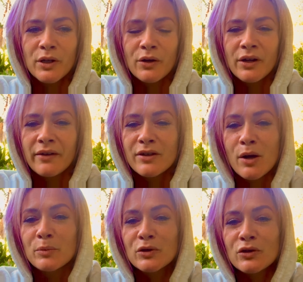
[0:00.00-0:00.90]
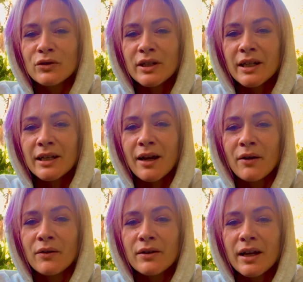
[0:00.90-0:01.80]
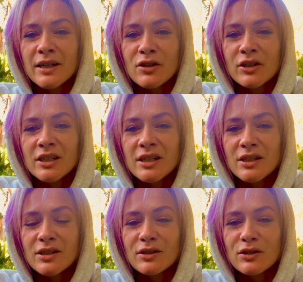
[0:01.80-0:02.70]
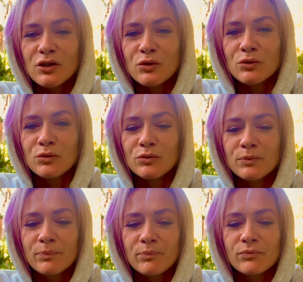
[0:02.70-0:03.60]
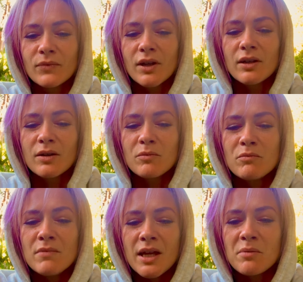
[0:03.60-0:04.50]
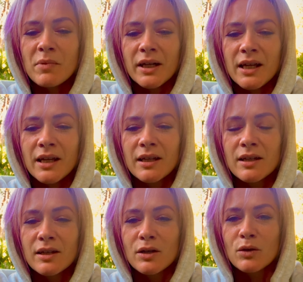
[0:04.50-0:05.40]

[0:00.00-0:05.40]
we all have the opportunity now as artists to make money